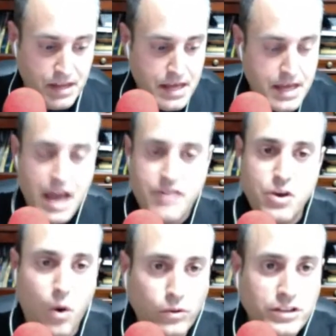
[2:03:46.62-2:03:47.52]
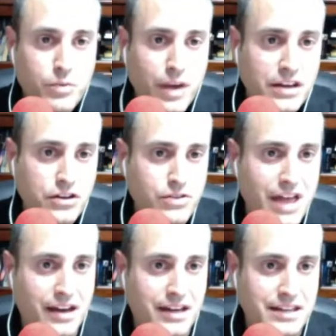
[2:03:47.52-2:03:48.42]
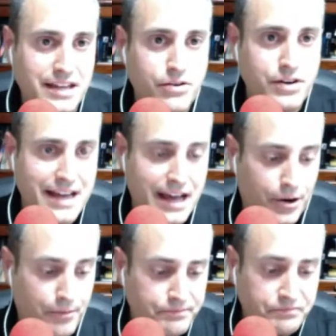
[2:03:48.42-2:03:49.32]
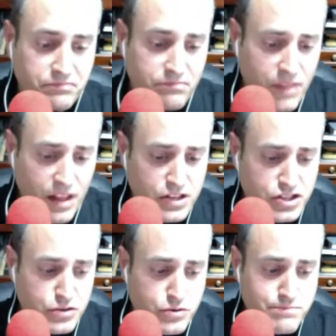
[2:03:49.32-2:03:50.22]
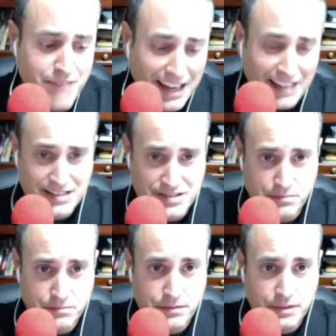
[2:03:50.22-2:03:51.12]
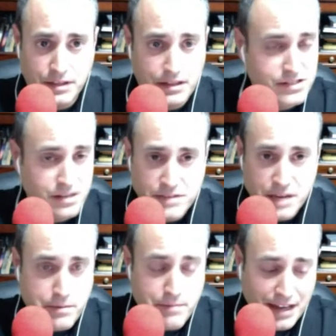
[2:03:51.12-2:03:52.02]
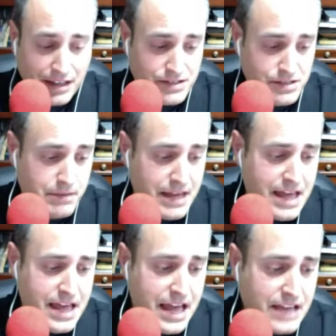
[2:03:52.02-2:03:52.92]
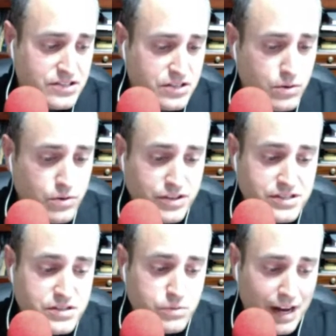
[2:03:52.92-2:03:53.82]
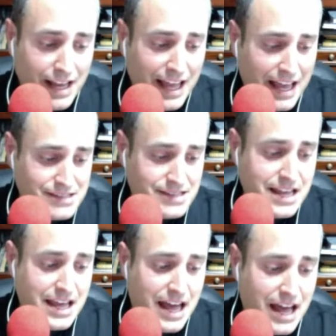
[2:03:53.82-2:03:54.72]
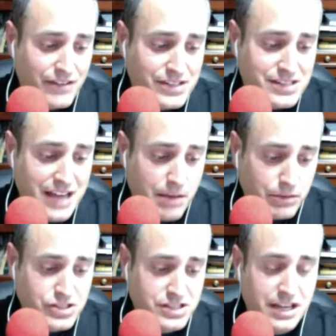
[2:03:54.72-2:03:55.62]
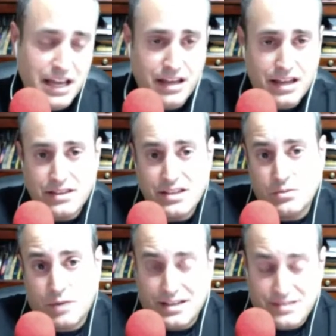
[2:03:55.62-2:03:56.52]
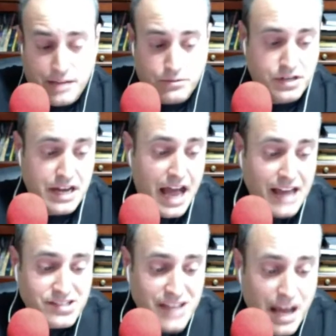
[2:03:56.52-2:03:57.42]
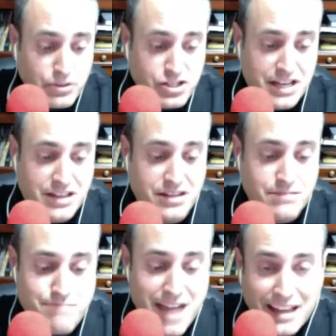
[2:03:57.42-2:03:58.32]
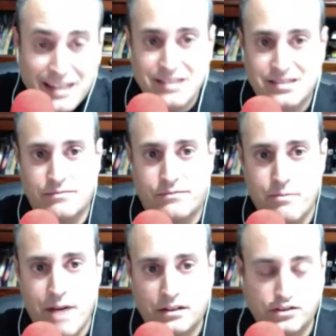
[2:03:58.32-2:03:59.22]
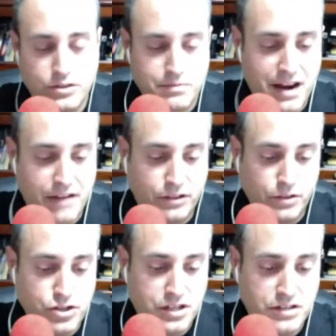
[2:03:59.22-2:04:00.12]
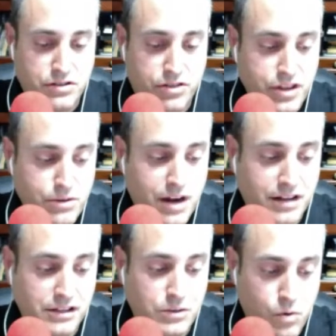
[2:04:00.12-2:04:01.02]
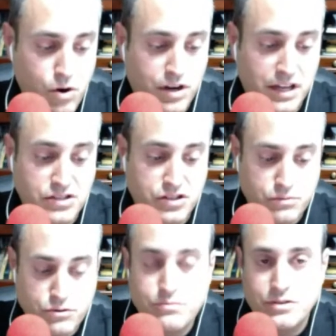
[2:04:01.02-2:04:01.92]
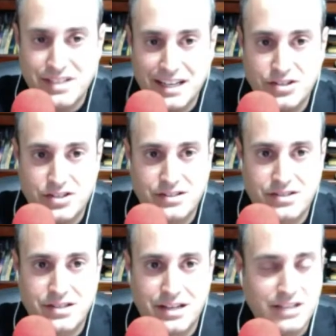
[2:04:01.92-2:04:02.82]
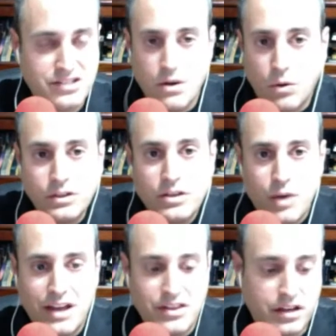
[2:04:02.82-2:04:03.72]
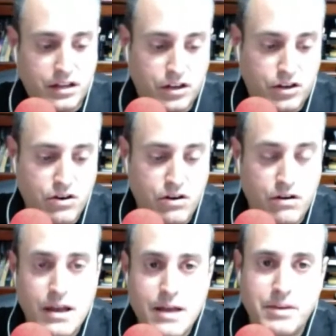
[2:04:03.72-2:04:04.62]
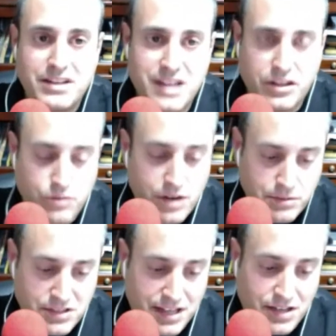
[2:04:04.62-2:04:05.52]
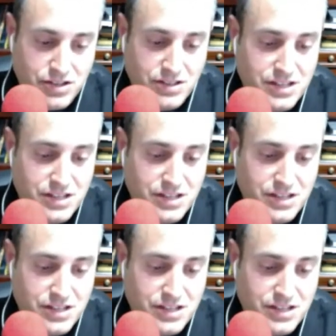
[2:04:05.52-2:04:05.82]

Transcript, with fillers: And the only way to do that in the here and now is through mechanism, some type of mechanism. And so this is what I asked. I've established, and this is what I established, right? I established today that the mechanism for molecules of man evolution to theoretically work is through mutations. It's the only way that it can occur, but it's not through any mutations.